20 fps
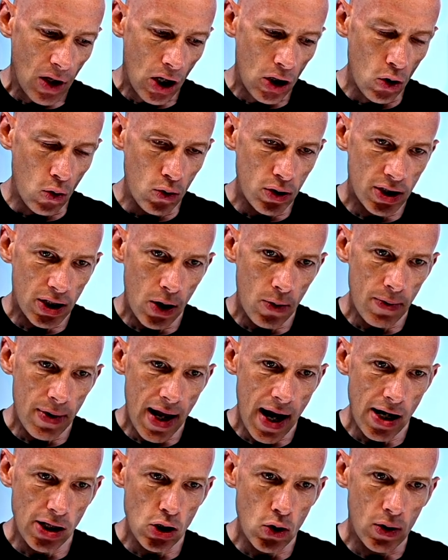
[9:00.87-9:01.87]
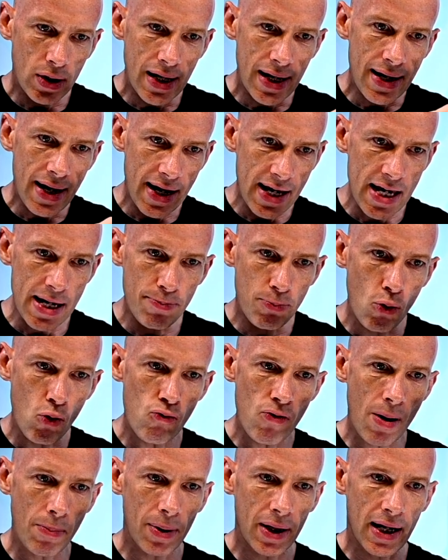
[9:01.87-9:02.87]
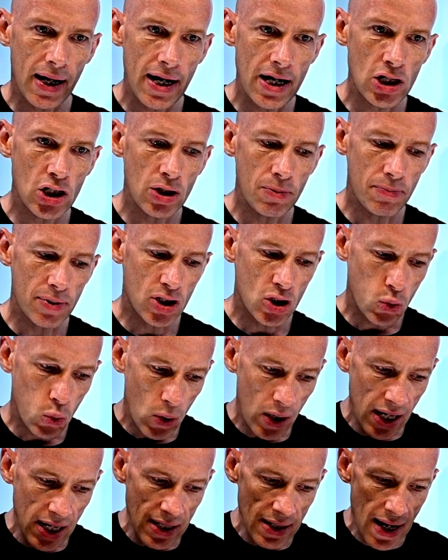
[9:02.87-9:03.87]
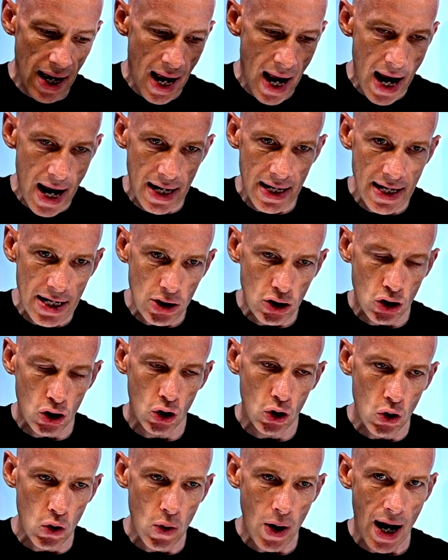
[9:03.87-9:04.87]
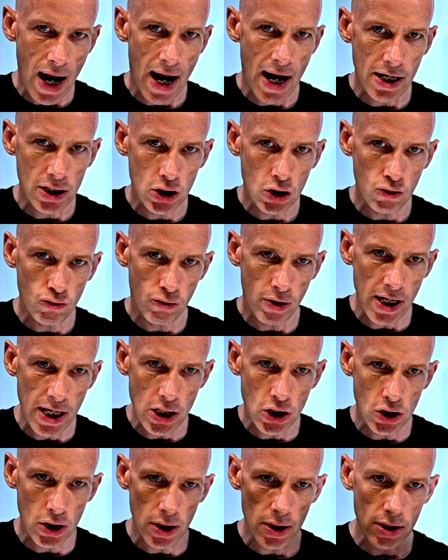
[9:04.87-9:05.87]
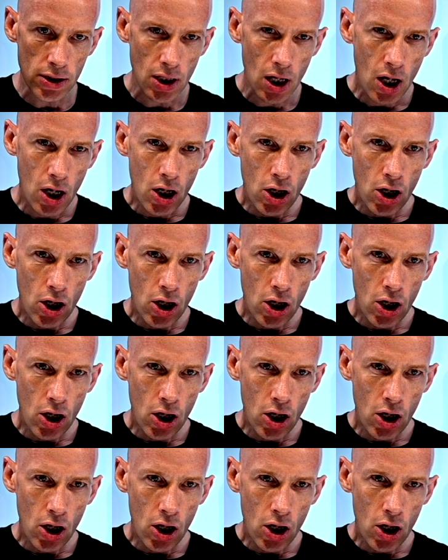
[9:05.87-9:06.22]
And also now you can enable replication between any two Azure regions,